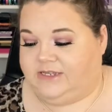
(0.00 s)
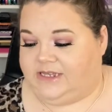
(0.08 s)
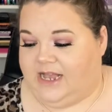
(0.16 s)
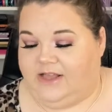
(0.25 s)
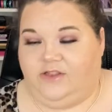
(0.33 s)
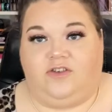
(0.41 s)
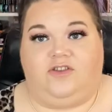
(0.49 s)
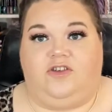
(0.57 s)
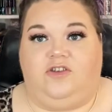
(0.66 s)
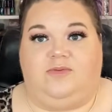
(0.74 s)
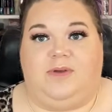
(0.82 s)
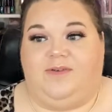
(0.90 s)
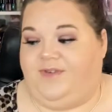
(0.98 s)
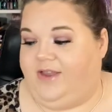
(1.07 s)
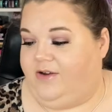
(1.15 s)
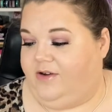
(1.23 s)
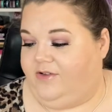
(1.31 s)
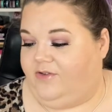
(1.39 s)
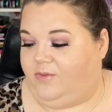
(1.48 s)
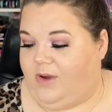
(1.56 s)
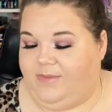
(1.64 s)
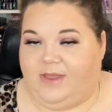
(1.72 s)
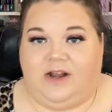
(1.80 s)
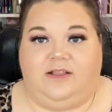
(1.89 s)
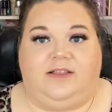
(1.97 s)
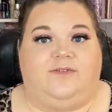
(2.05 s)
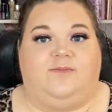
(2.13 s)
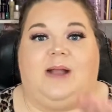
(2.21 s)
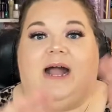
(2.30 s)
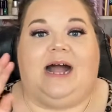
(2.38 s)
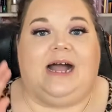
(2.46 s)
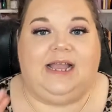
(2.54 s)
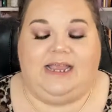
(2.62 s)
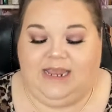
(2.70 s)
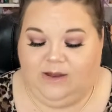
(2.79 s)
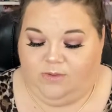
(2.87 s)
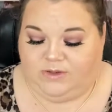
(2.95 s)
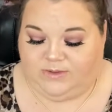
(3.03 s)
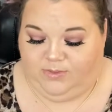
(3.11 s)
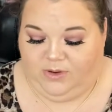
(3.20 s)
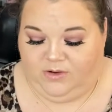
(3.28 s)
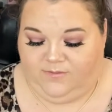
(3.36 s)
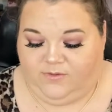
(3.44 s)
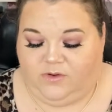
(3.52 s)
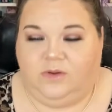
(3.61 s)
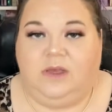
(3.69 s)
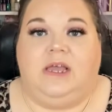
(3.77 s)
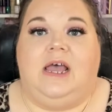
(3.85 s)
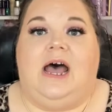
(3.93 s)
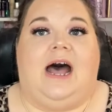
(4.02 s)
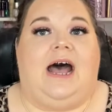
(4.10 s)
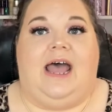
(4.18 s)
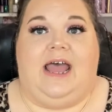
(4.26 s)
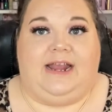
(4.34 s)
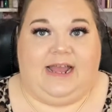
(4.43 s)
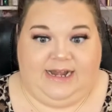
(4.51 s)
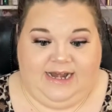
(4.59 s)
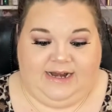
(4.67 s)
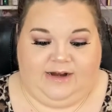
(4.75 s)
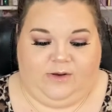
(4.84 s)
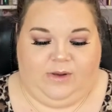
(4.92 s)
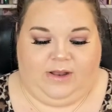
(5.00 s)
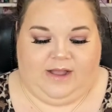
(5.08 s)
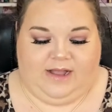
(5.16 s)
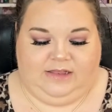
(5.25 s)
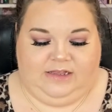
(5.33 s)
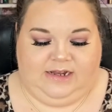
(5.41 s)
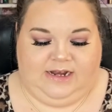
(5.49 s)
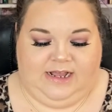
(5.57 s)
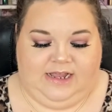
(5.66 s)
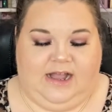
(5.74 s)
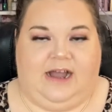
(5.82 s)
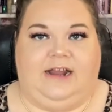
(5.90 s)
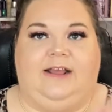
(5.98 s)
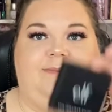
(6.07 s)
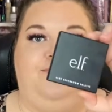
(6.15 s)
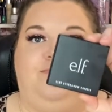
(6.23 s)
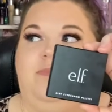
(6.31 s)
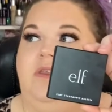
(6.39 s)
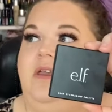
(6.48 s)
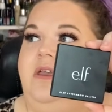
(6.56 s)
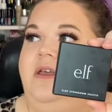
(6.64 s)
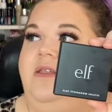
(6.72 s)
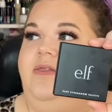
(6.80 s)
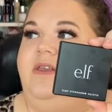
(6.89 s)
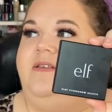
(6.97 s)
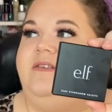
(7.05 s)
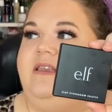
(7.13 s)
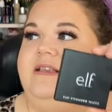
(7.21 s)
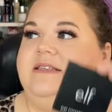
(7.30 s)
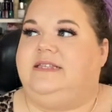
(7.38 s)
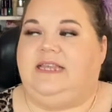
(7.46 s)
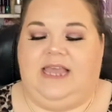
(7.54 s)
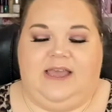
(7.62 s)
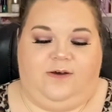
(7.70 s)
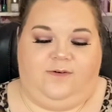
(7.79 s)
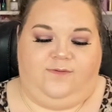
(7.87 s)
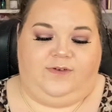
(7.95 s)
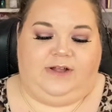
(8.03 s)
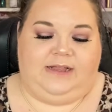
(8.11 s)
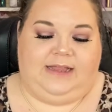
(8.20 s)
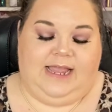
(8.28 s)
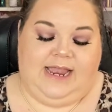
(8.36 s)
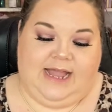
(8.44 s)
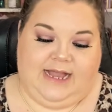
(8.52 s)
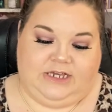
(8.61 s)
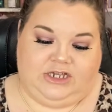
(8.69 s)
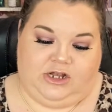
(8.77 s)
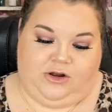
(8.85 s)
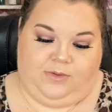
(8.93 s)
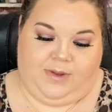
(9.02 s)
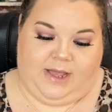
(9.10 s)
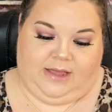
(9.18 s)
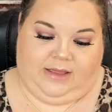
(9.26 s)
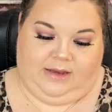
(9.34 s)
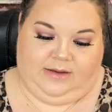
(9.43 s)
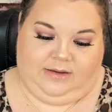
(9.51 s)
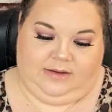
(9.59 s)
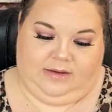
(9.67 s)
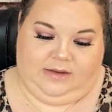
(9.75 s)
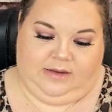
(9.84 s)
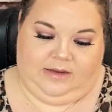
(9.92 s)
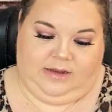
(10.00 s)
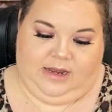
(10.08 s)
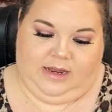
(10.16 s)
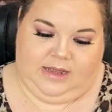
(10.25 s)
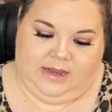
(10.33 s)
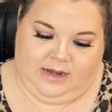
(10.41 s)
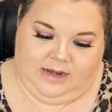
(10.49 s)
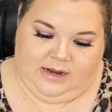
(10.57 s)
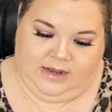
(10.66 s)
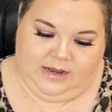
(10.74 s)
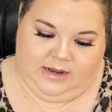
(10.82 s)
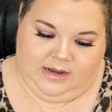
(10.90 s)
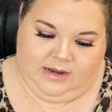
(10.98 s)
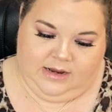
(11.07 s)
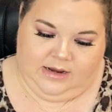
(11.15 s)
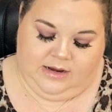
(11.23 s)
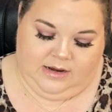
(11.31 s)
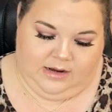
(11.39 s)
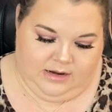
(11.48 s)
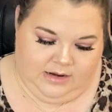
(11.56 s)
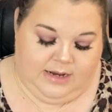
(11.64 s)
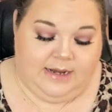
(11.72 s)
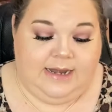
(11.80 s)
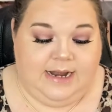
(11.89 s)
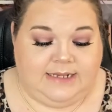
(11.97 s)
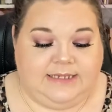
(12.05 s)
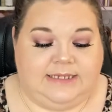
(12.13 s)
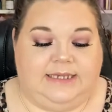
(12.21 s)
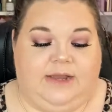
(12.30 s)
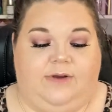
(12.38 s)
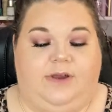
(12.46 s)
I just used my finger and swiped that all over my eye. It was beautiful. I had I needed a quick eye look and I got it. This is the e.l.f. Clay Eyeshadow Palette in Necessary